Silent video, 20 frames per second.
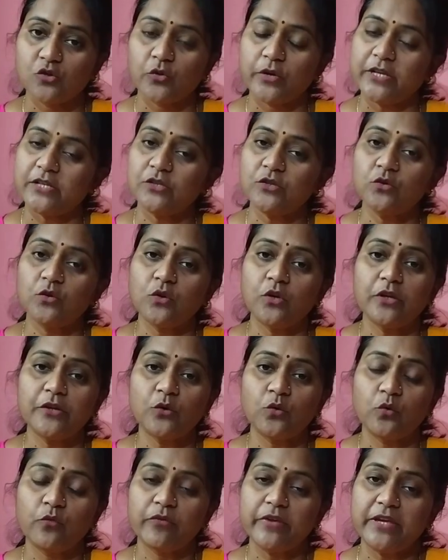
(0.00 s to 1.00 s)
So as you
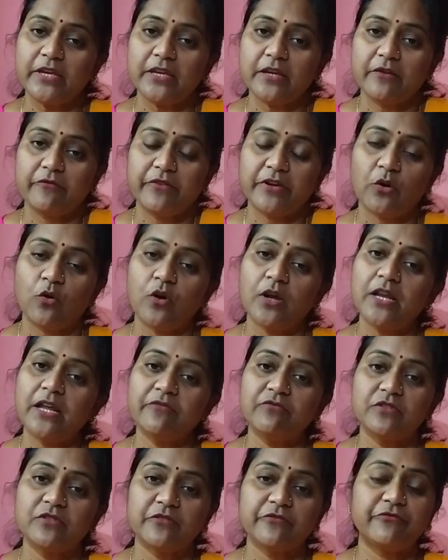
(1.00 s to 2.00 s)
all know, we all
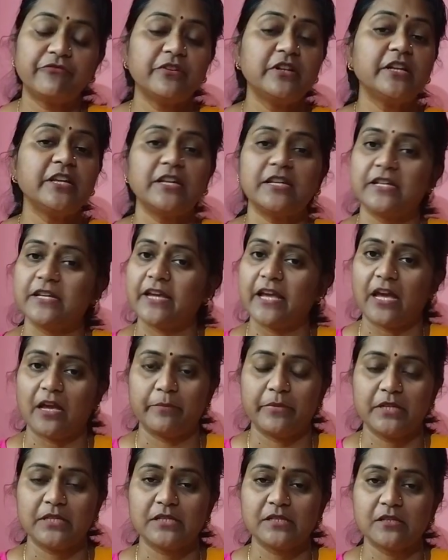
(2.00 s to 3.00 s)
have different eating
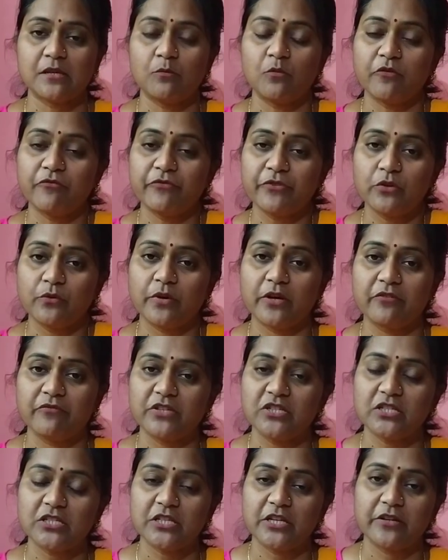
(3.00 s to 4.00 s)
habits. Some of you are
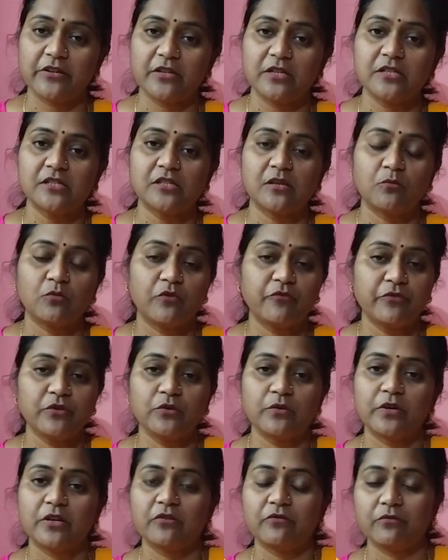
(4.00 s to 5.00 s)
vegetarians, some of
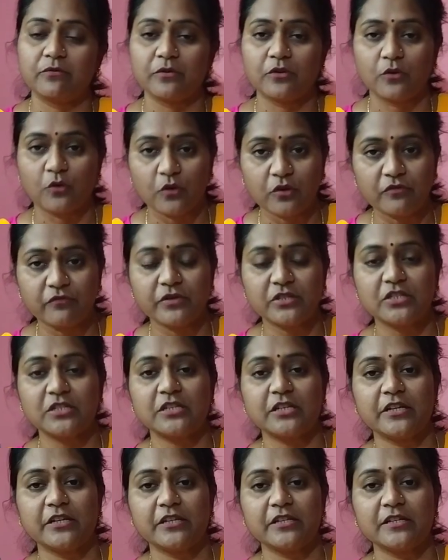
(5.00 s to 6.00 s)
you are
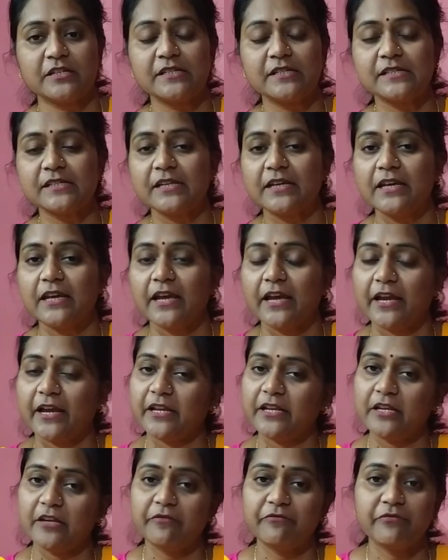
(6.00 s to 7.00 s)
non-vegetarians.
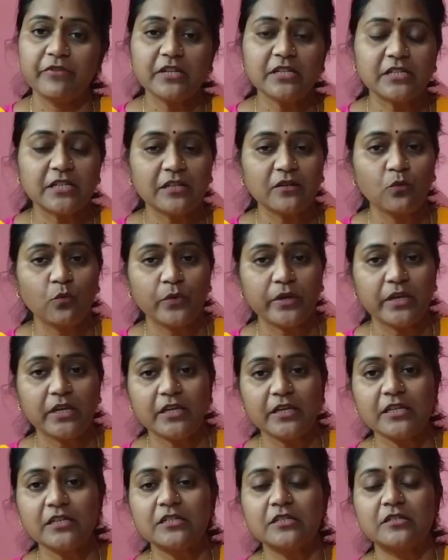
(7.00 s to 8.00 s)
And every day we
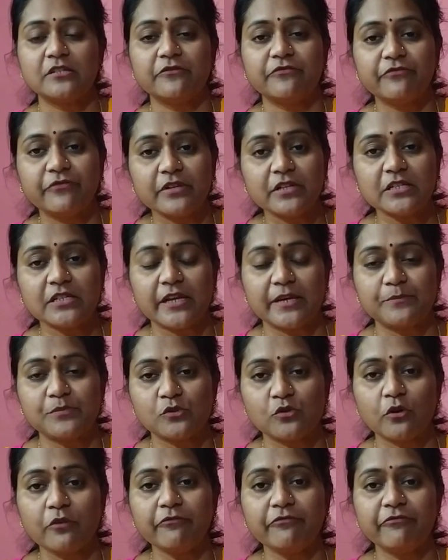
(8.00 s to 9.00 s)
eat different
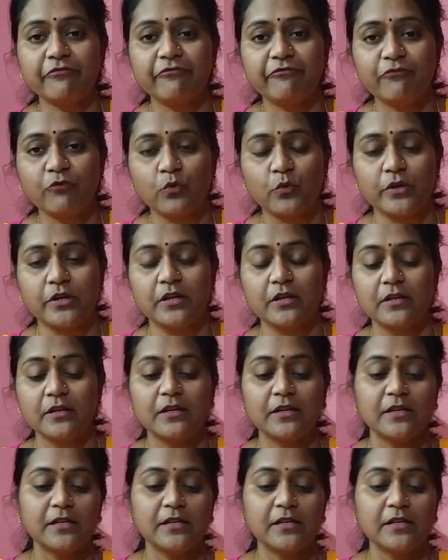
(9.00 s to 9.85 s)
types of food.